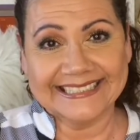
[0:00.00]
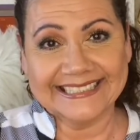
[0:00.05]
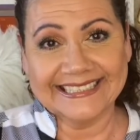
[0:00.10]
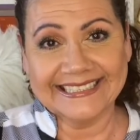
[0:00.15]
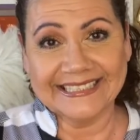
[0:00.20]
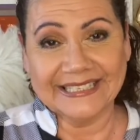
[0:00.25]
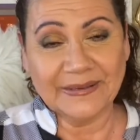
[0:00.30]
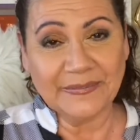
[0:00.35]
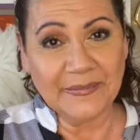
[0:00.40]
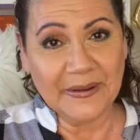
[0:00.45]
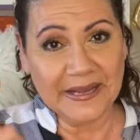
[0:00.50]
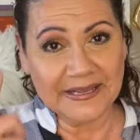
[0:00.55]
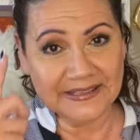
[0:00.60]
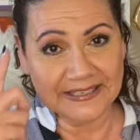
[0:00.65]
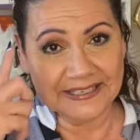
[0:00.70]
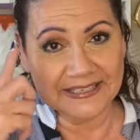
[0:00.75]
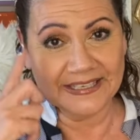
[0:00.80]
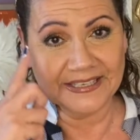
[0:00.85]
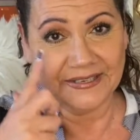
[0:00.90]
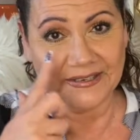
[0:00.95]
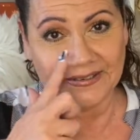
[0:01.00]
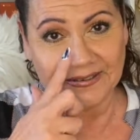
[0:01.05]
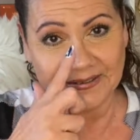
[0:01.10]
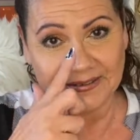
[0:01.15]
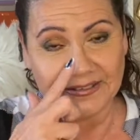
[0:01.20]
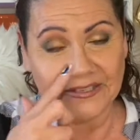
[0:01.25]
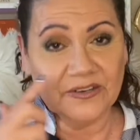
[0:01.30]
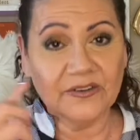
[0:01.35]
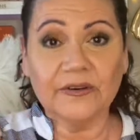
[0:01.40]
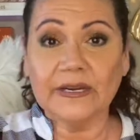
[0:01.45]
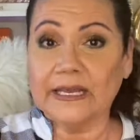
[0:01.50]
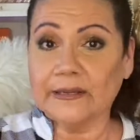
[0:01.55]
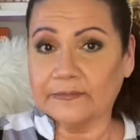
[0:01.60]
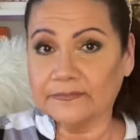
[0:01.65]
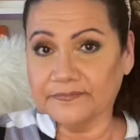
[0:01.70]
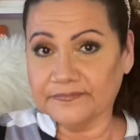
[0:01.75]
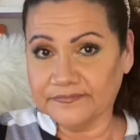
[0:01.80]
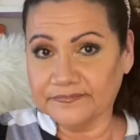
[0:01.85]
the little, you know, like,